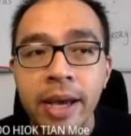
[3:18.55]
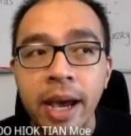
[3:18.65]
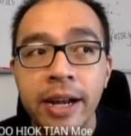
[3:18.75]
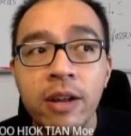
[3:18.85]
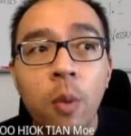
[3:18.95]

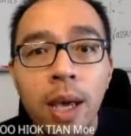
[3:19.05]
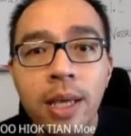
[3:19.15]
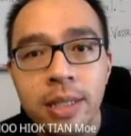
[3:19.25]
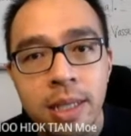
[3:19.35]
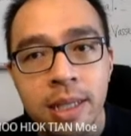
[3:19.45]
And then why
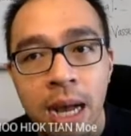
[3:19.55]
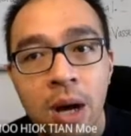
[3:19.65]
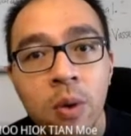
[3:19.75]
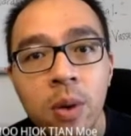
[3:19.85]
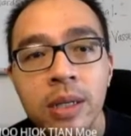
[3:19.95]
is it
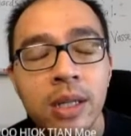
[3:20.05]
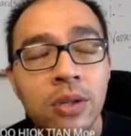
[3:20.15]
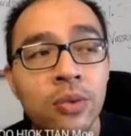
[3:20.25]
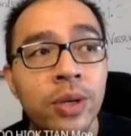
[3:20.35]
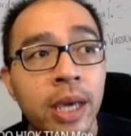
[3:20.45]
now that
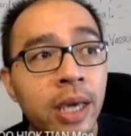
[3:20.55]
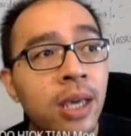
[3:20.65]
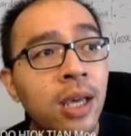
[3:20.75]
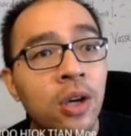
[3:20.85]
today